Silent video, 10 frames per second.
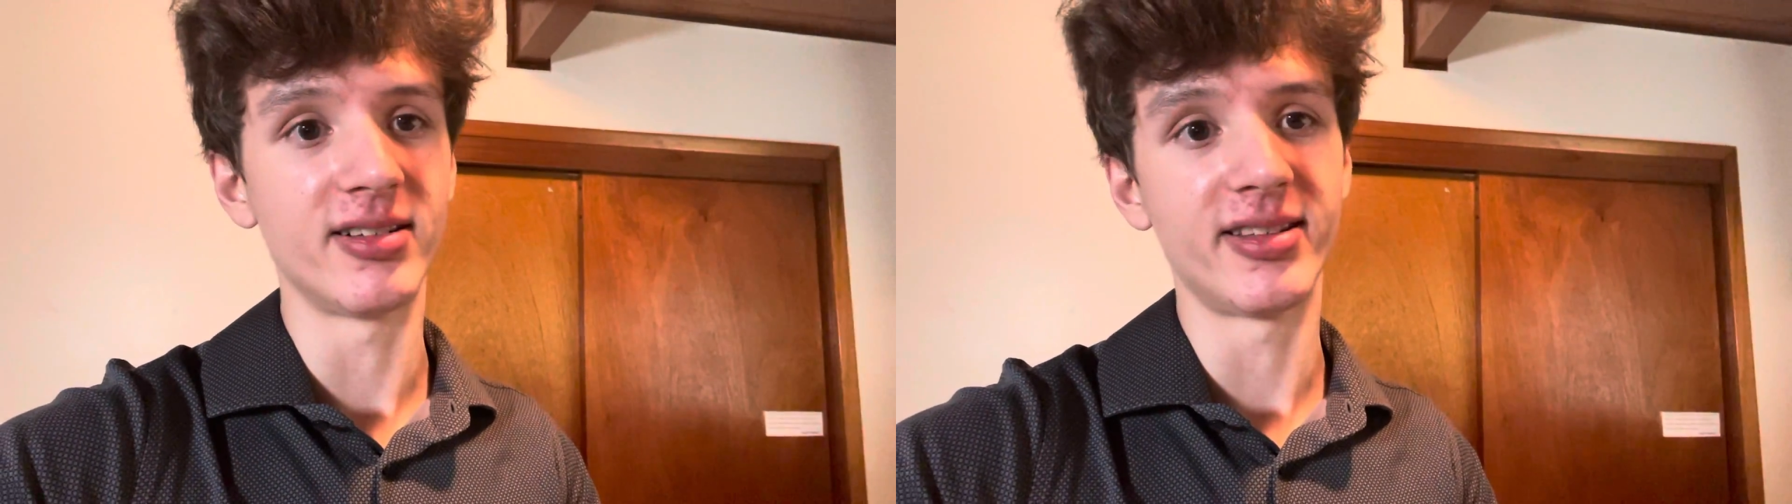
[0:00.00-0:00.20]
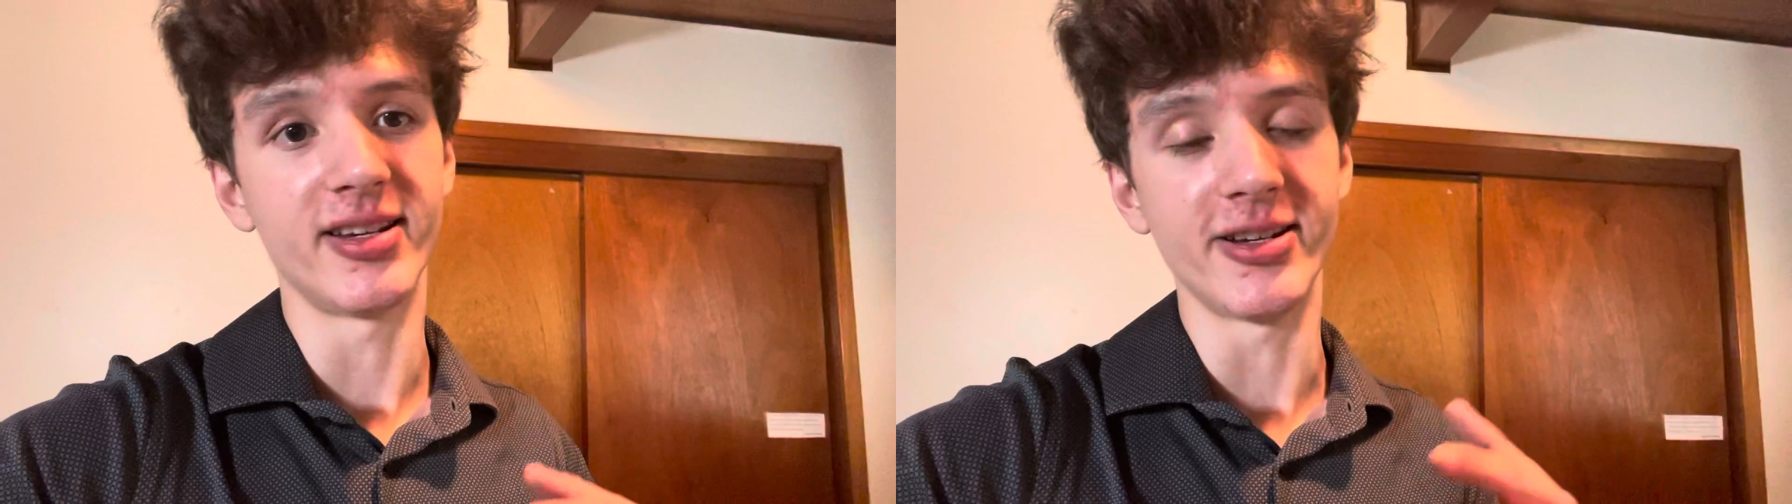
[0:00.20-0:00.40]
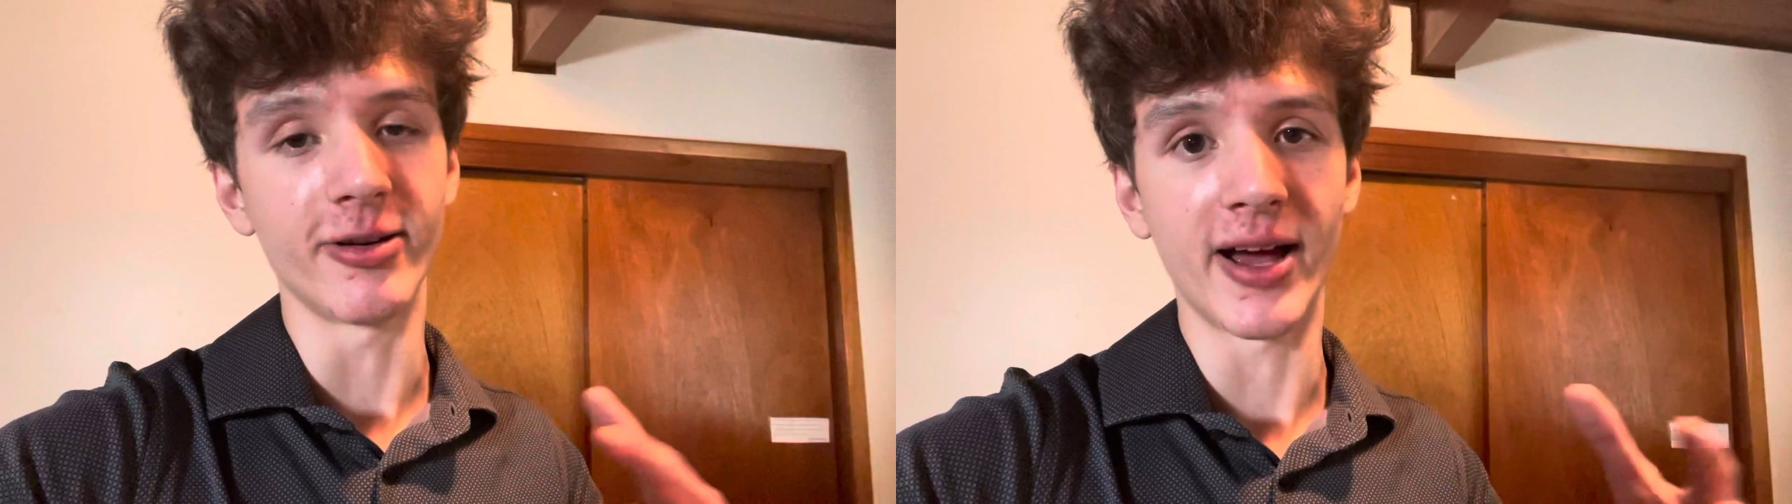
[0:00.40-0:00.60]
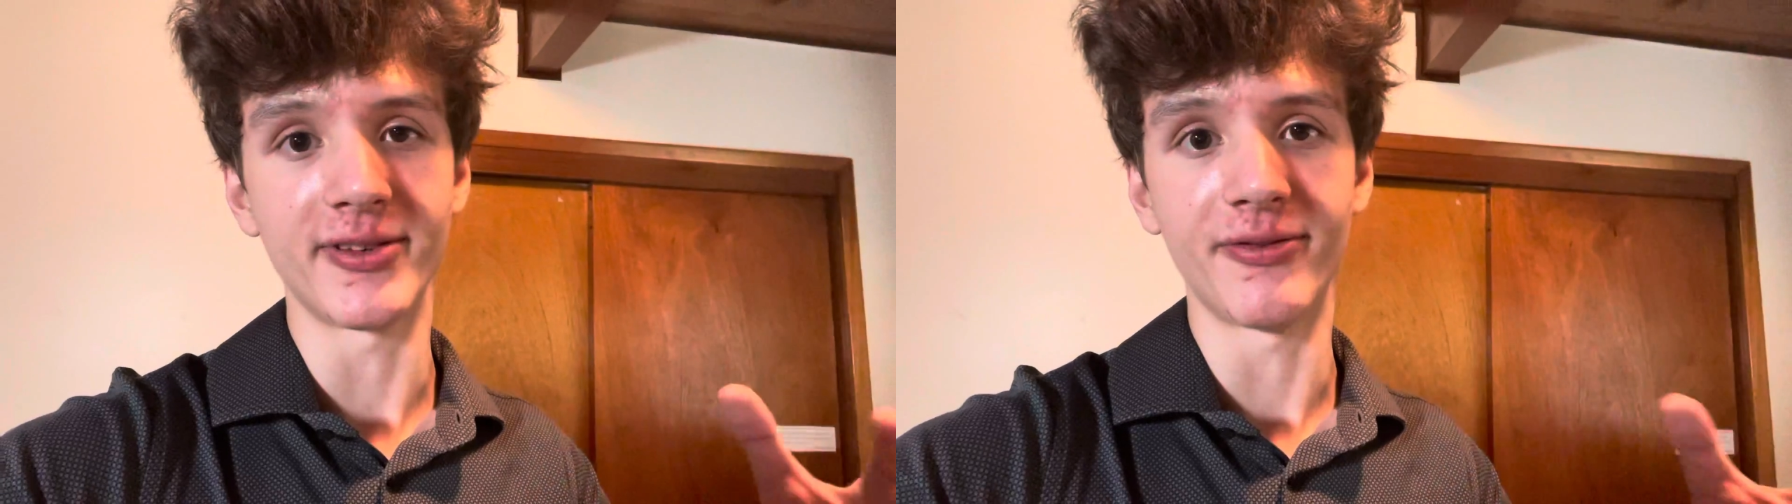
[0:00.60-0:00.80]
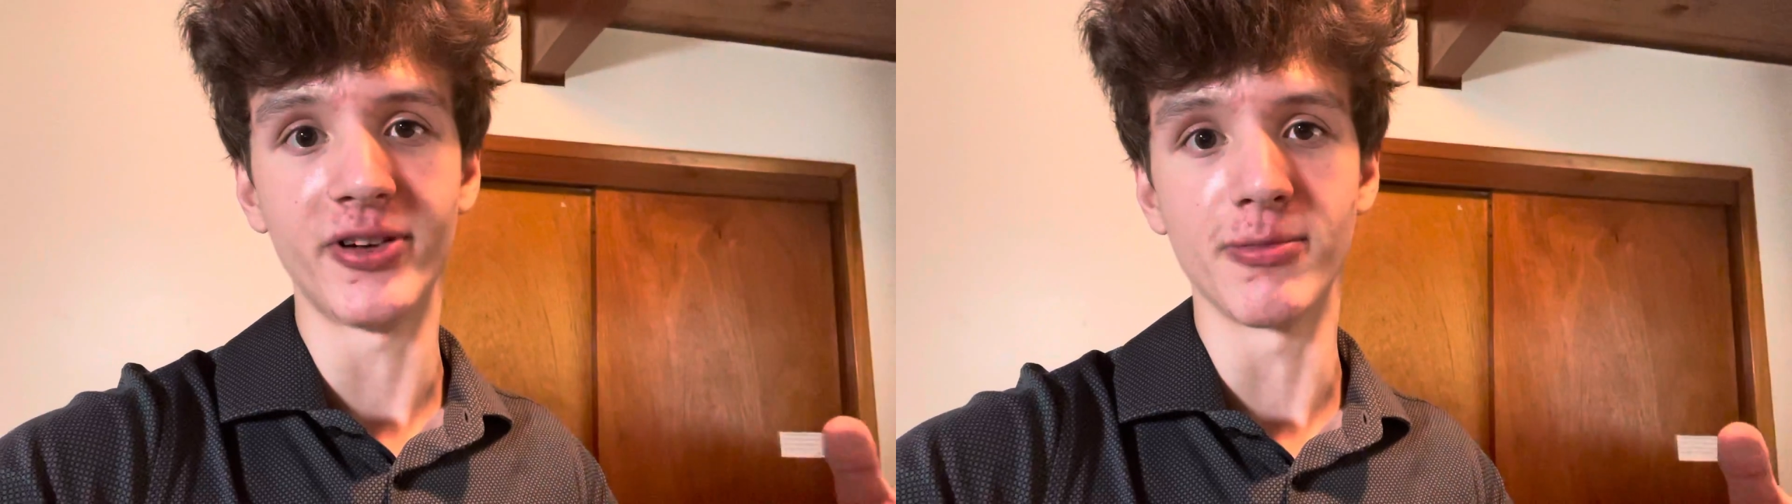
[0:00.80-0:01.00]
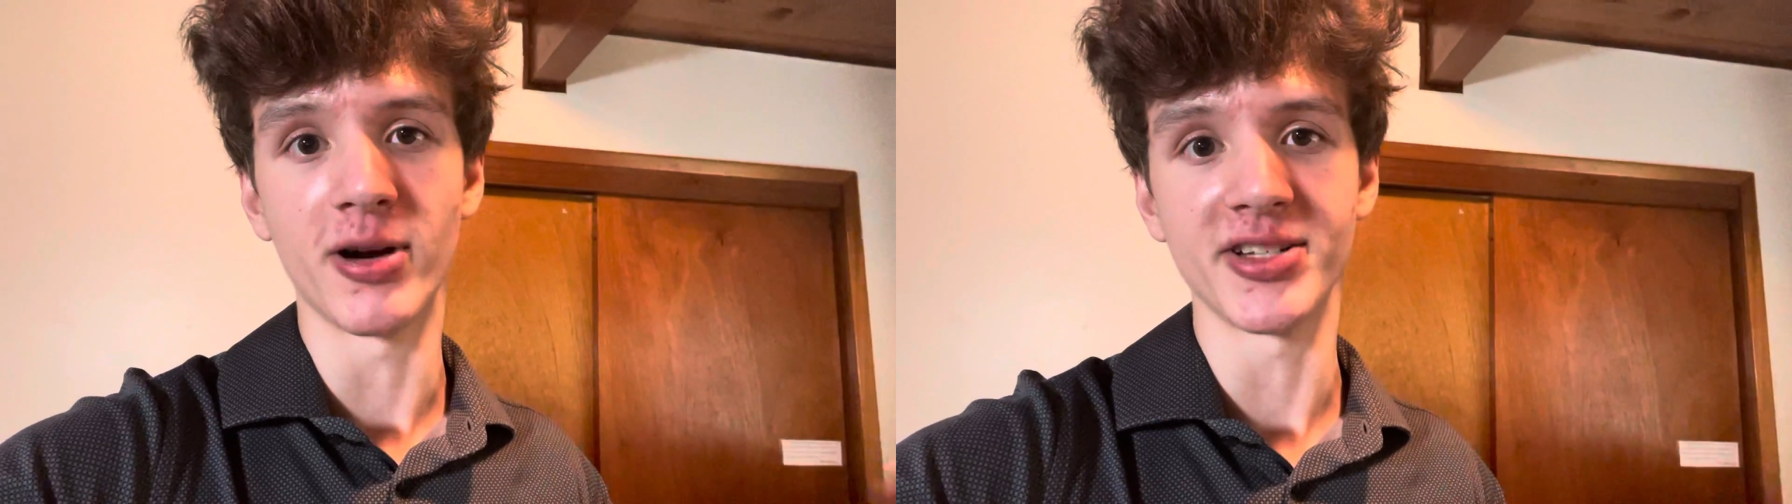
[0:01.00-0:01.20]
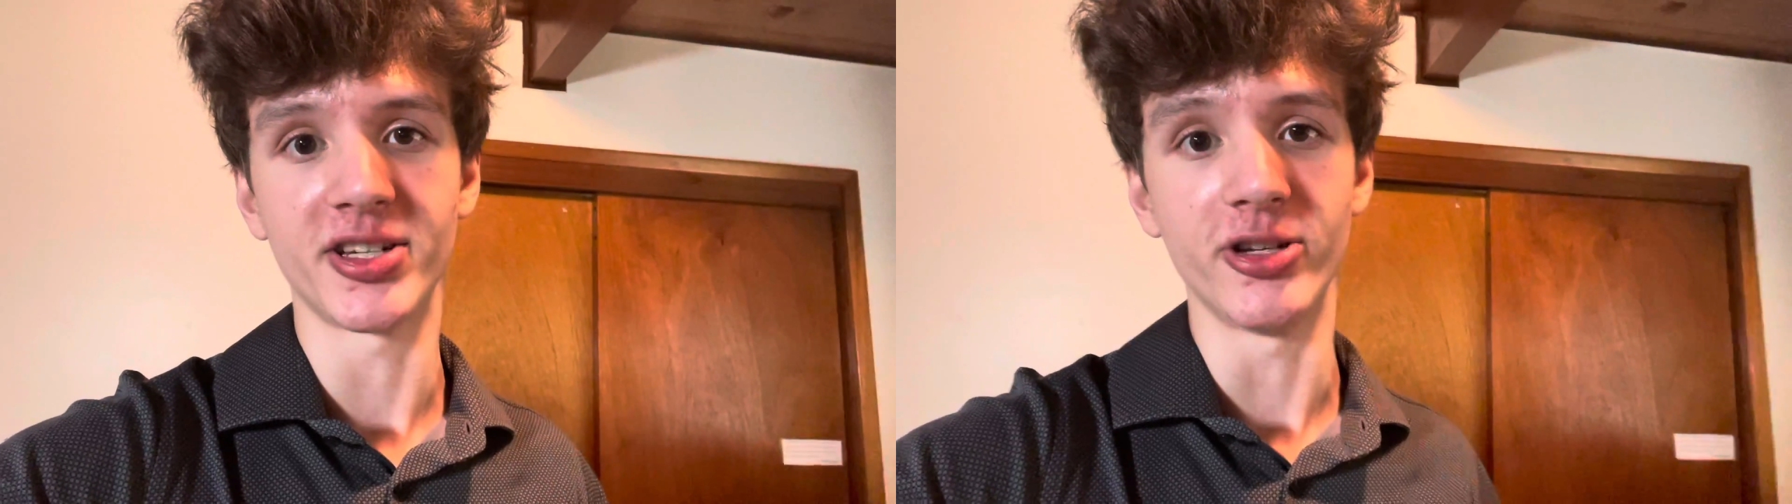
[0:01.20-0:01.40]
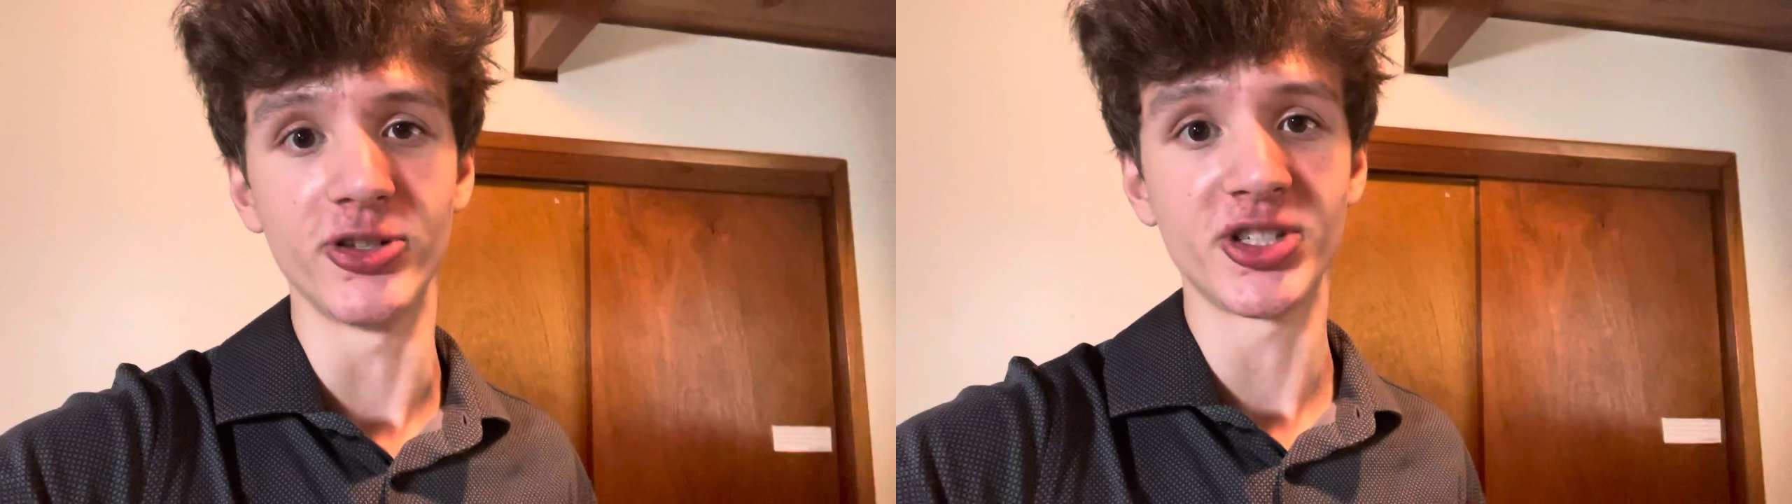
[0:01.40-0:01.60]
they don't have to fear
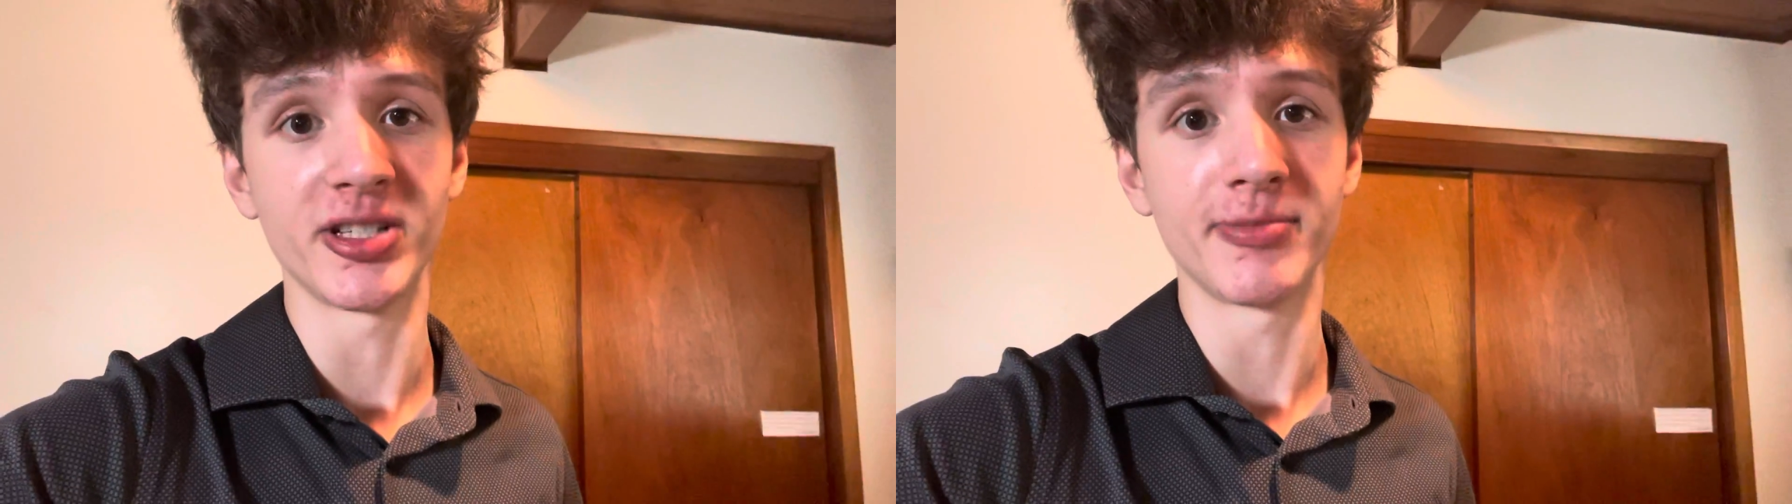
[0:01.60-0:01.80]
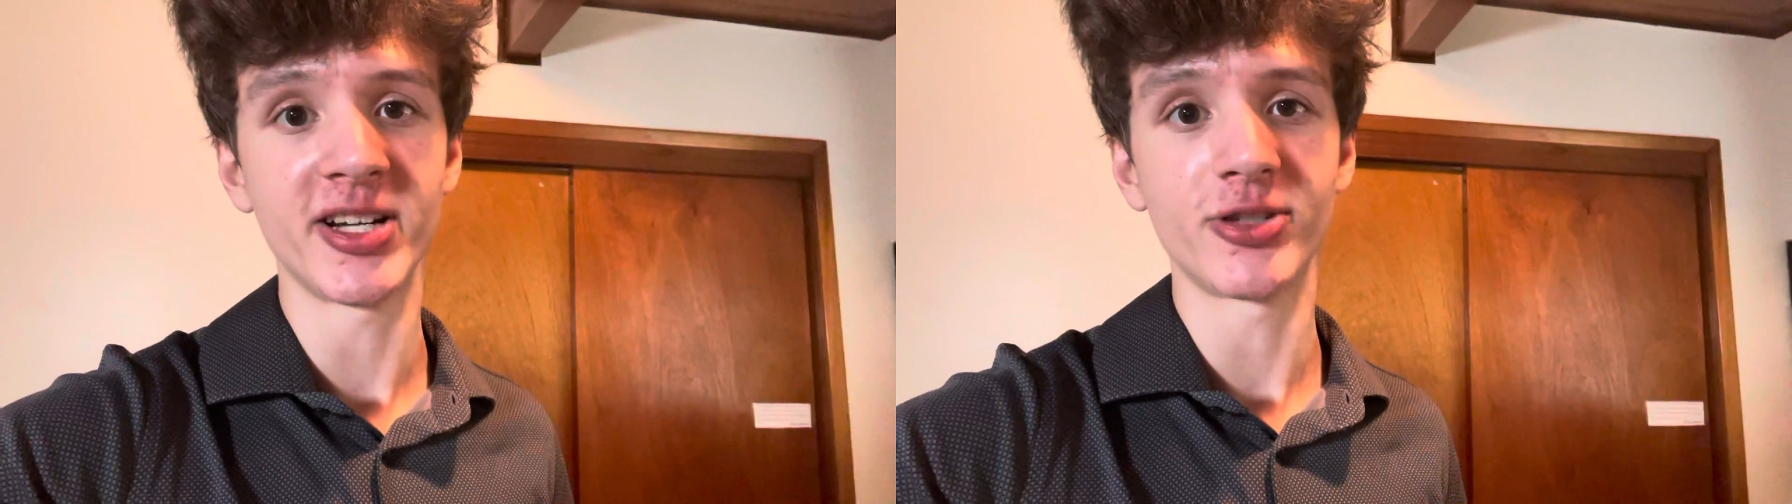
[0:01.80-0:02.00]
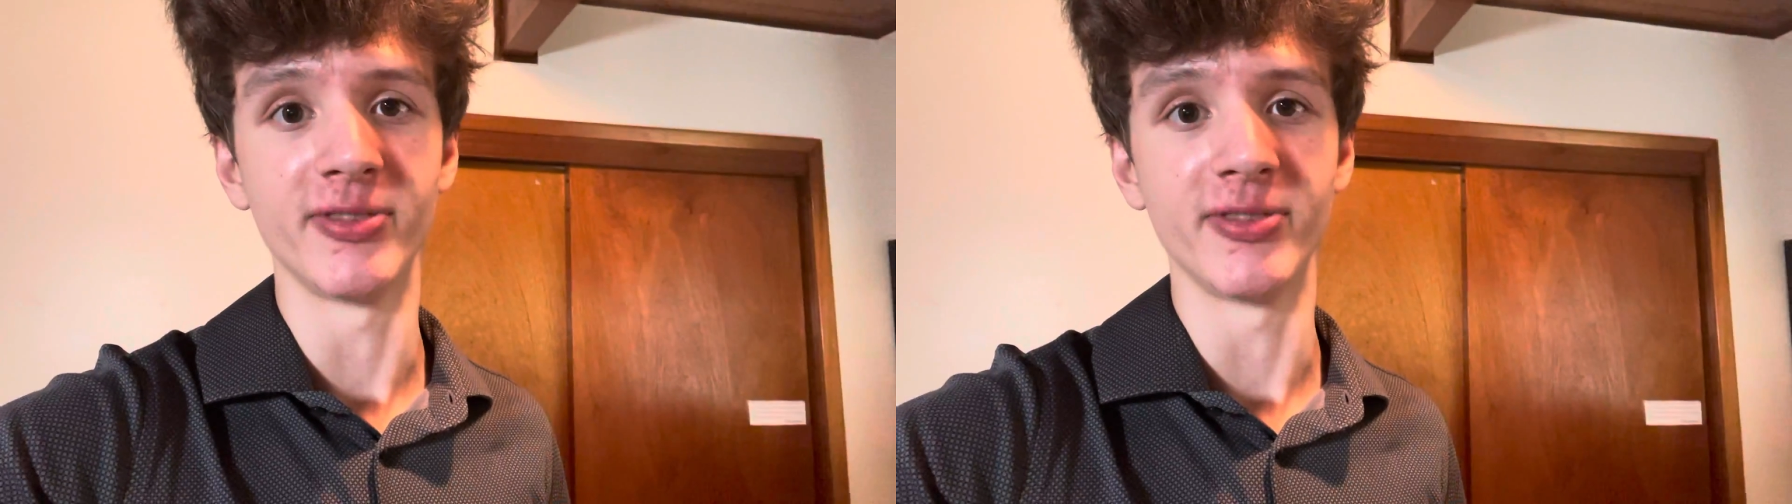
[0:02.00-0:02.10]
prosecution as much